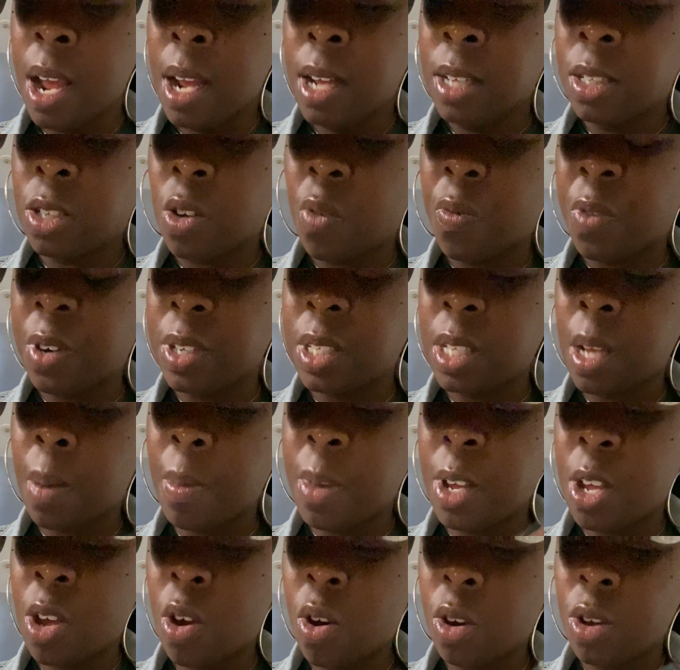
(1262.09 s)
So for some
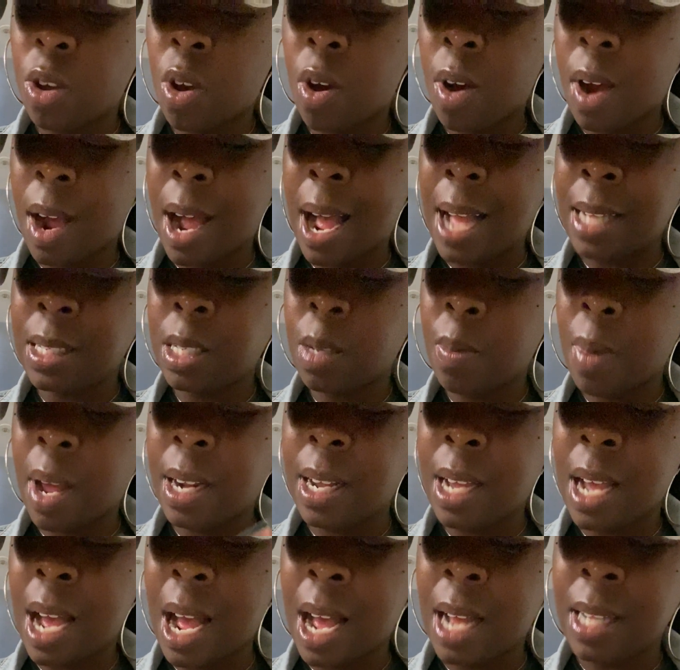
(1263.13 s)
of y'all, y'all got
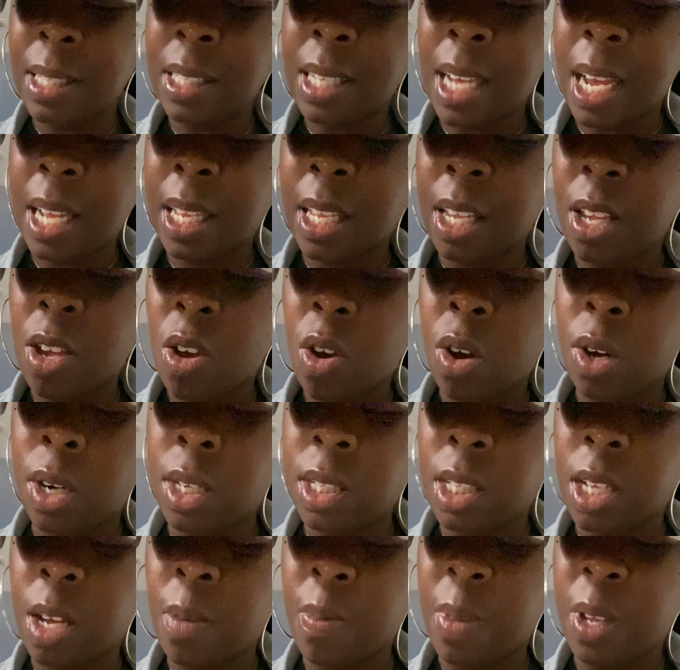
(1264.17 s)
somebody contacting y'all.
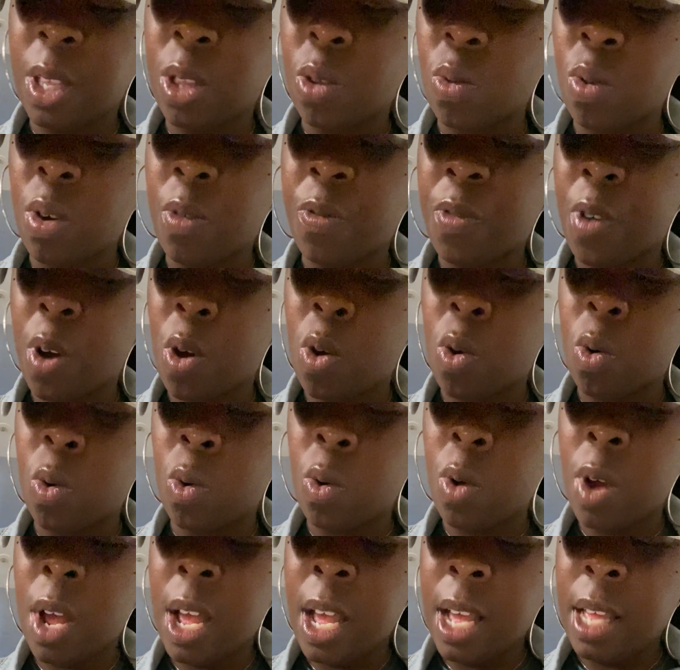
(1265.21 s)
This could be through the
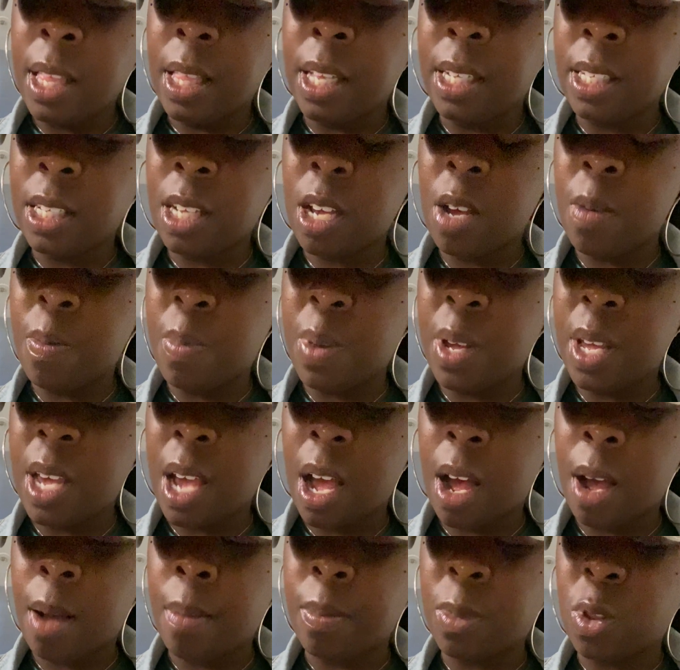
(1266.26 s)
phone. This could be
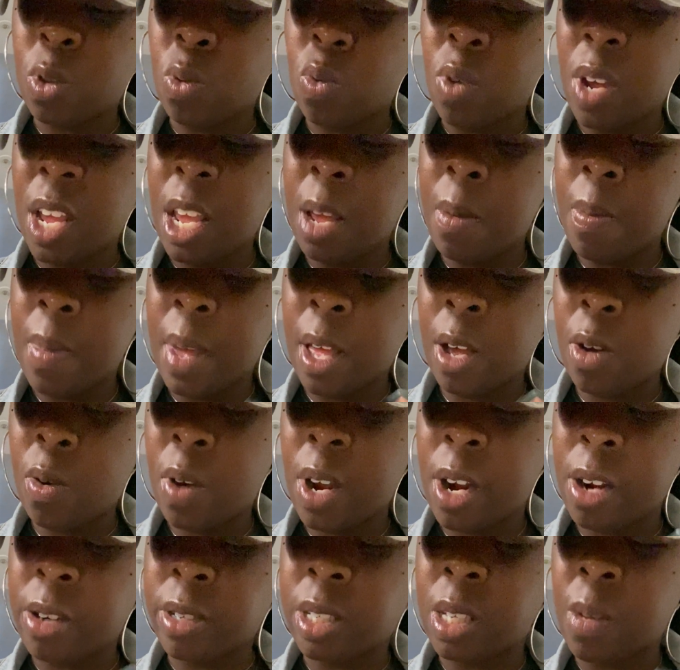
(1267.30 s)
um, through email
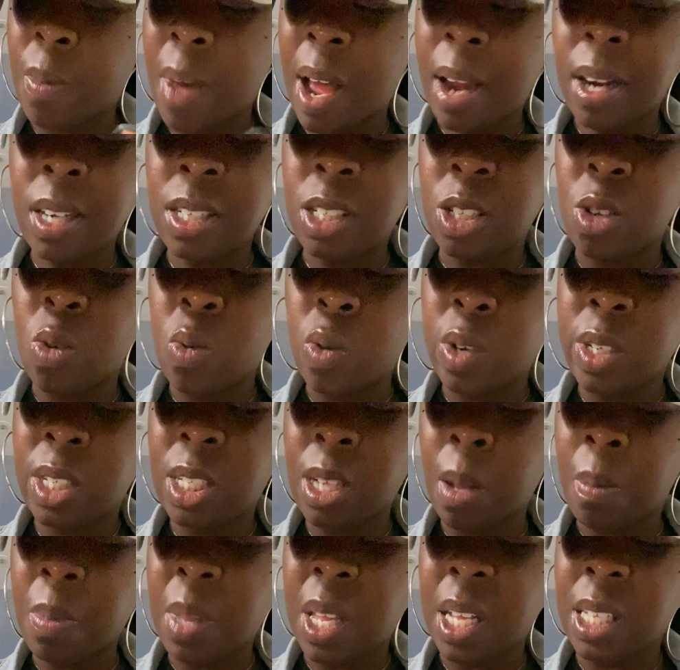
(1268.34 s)
here. Somebody's doing
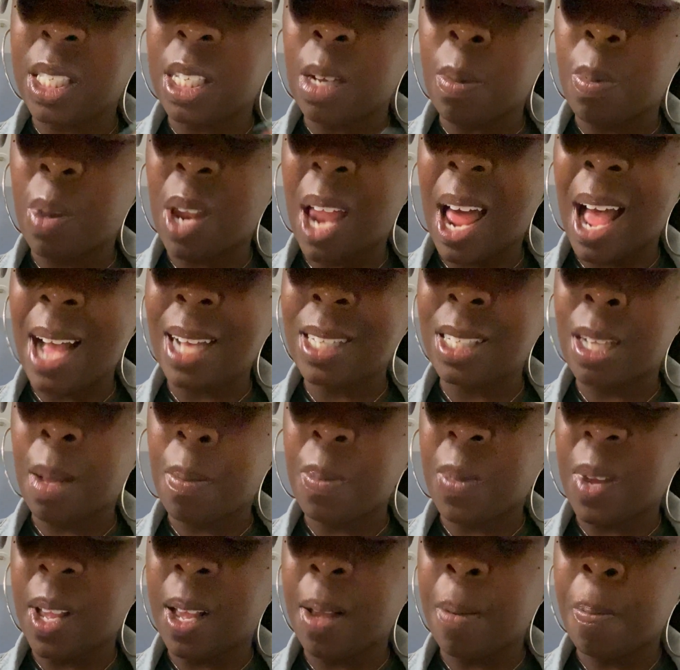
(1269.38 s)
something to block
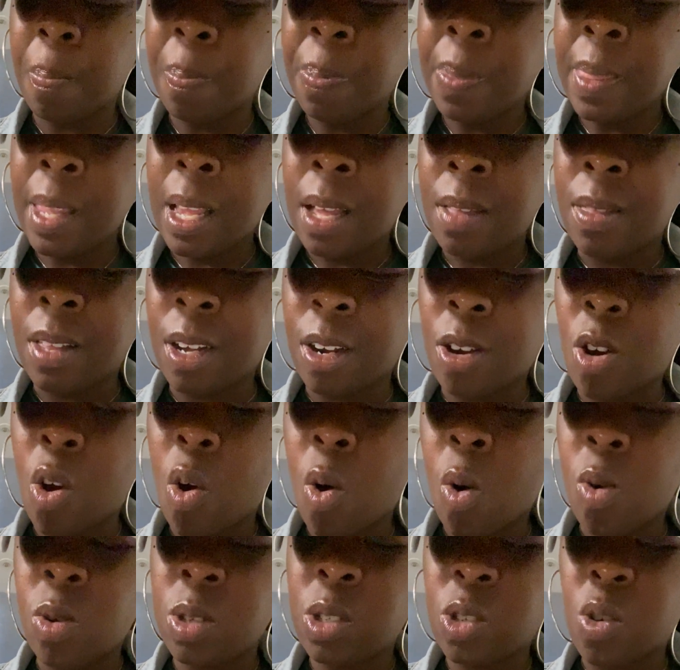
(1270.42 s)
something. There could
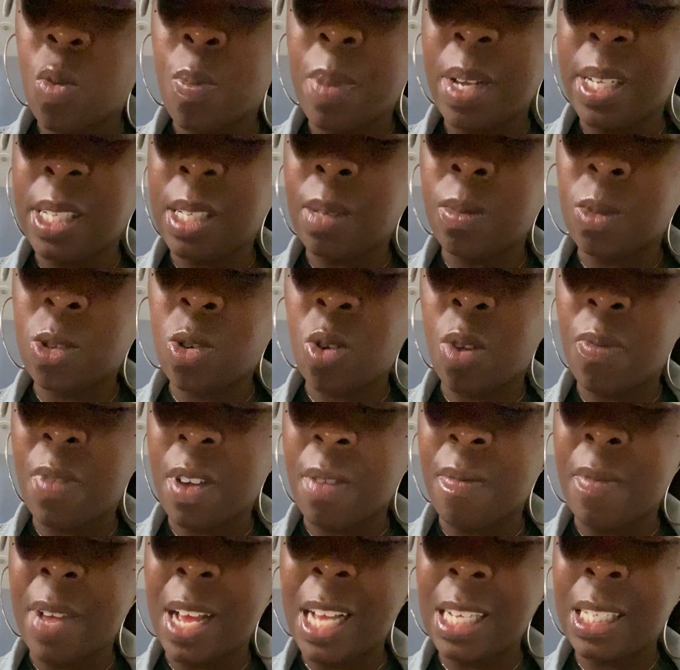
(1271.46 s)
also be some sort of
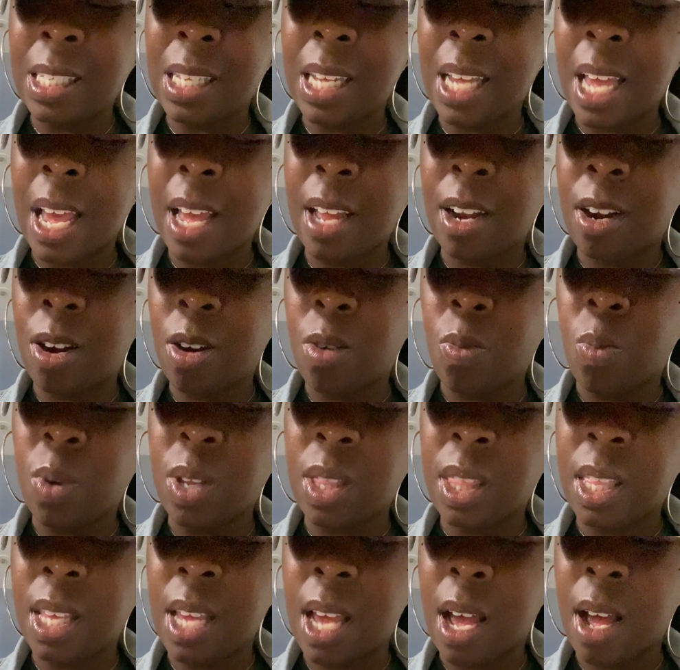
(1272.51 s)
investigator
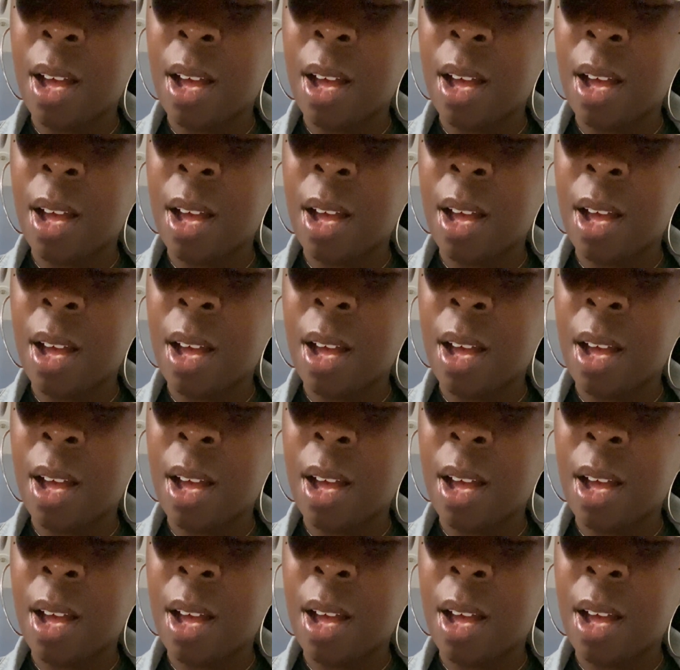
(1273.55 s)
with the...